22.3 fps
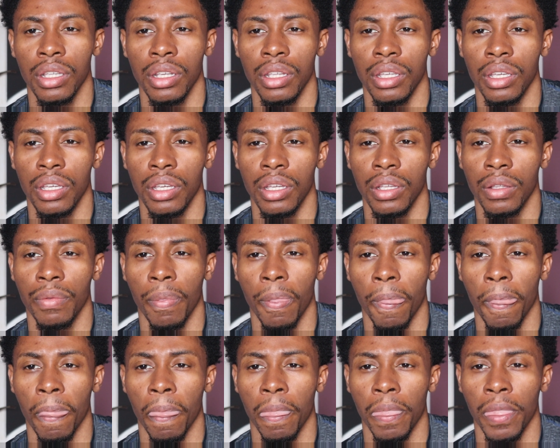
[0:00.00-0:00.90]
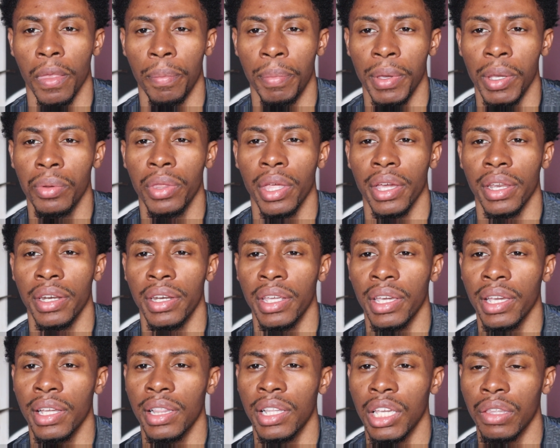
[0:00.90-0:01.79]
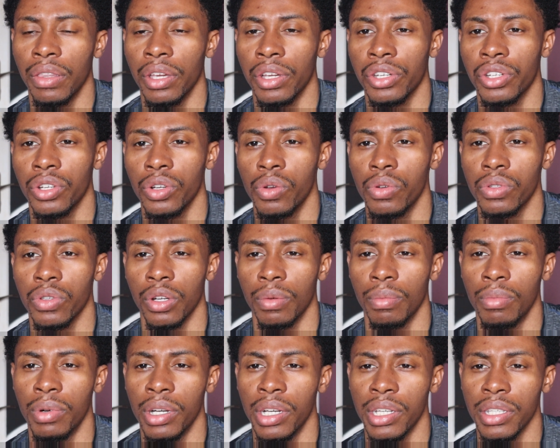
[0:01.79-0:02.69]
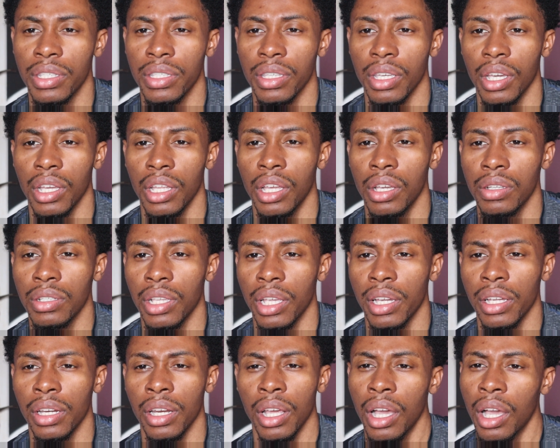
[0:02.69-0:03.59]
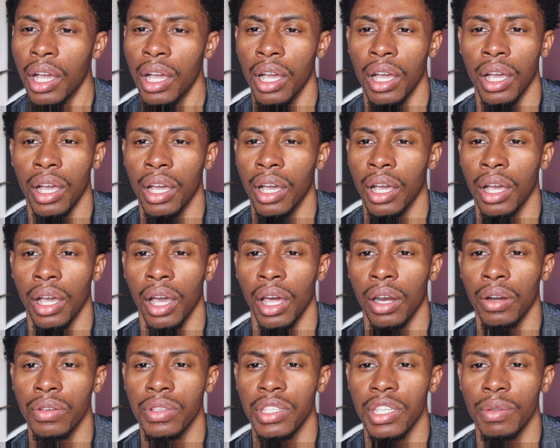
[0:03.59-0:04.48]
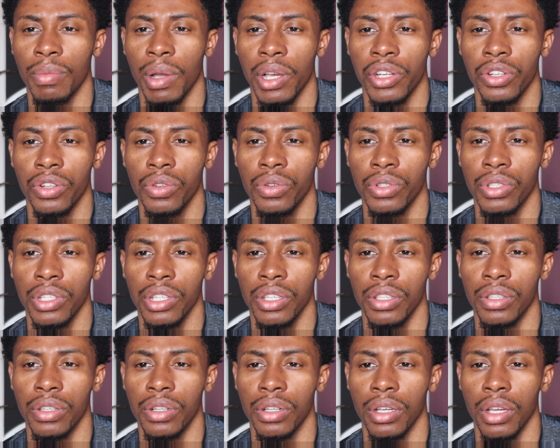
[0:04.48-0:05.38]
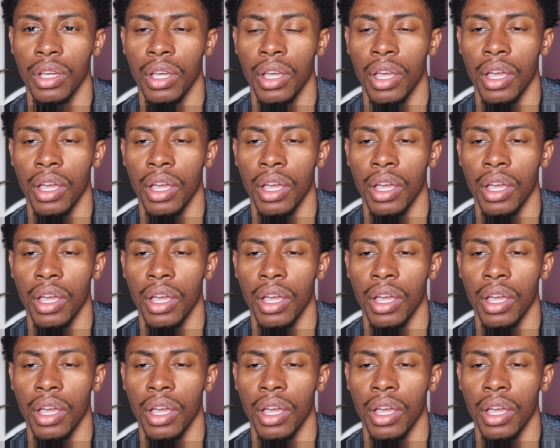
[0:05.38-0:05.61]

And then the people that did leave their shoes on the bus, it was like, nah, I don't see my shoes either.